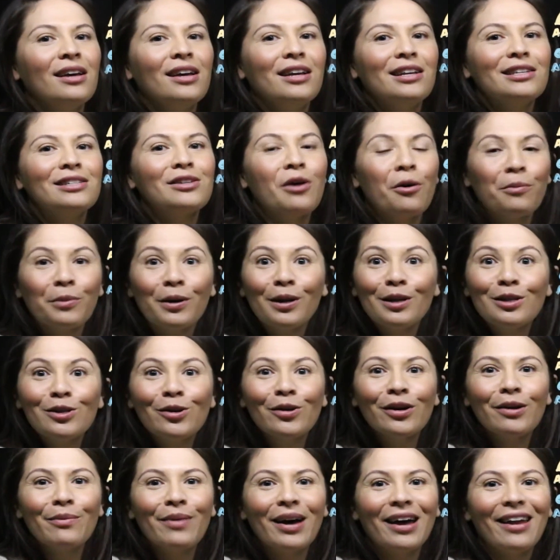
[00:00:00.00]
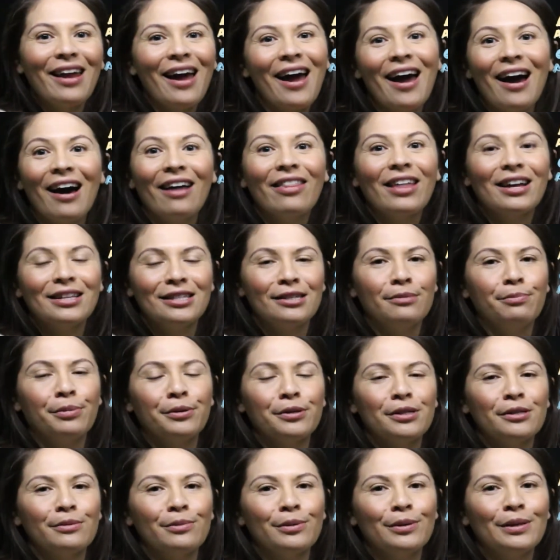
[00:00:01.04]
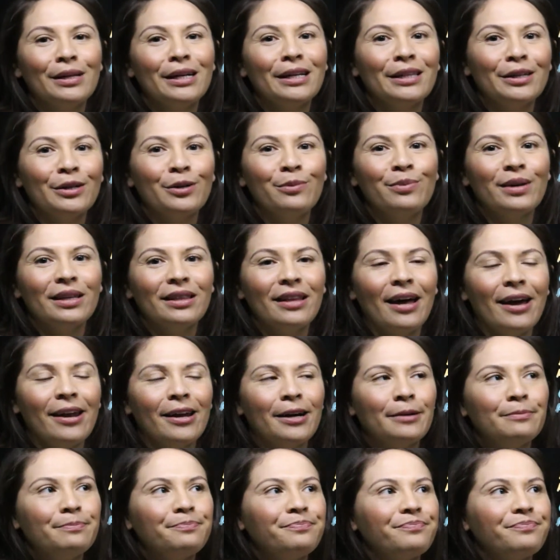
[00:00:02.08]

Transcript: So I'm going to talk about how that's possible a little bit later.